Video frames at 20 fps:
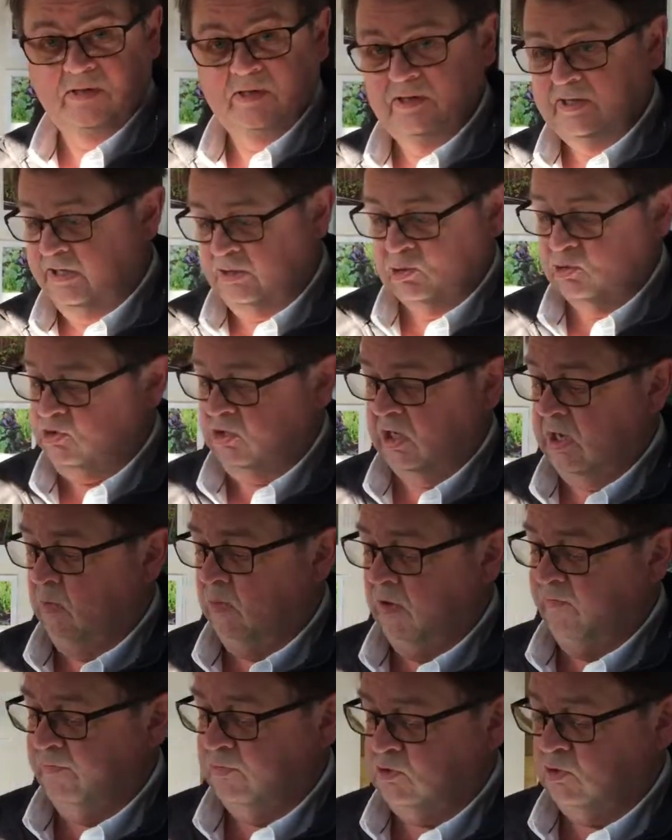It doesn't go
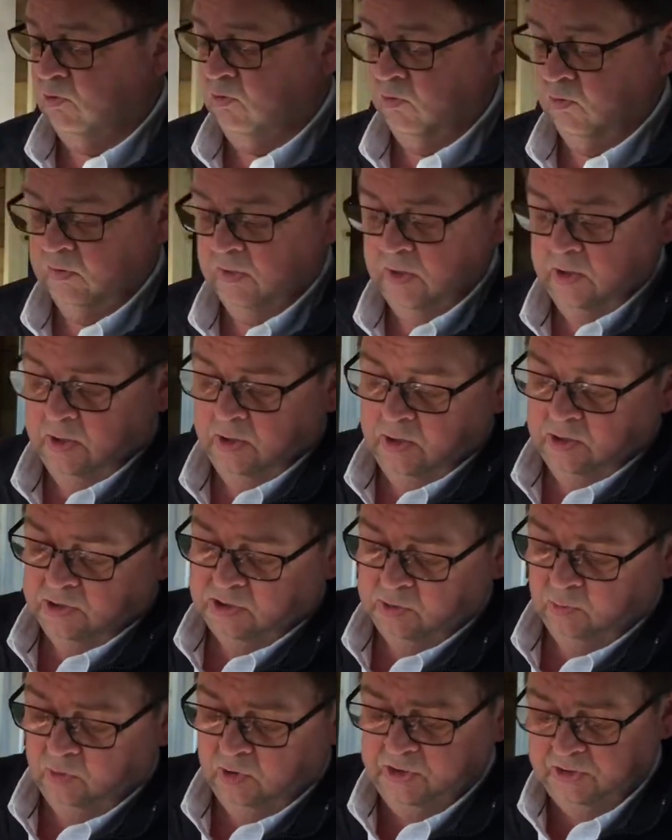off at all.
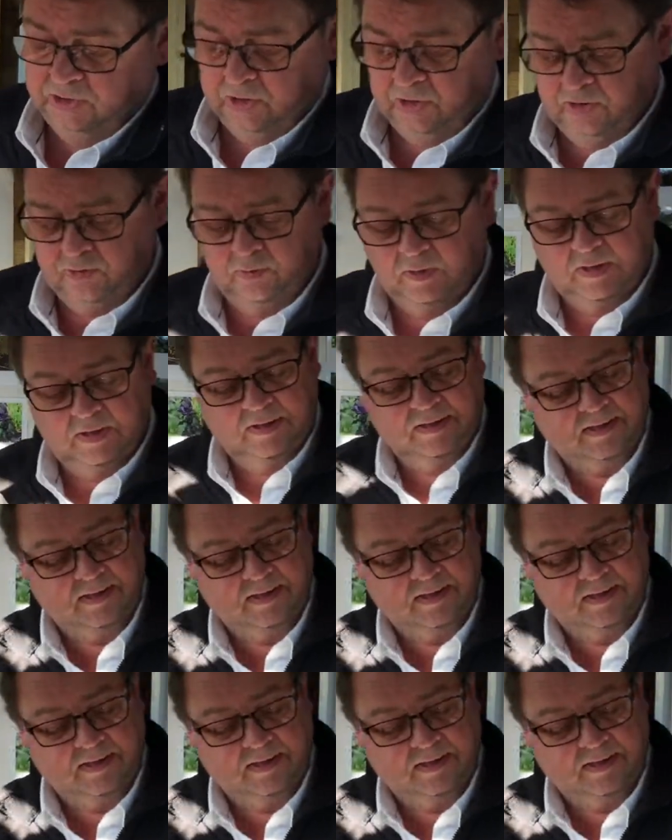So all you do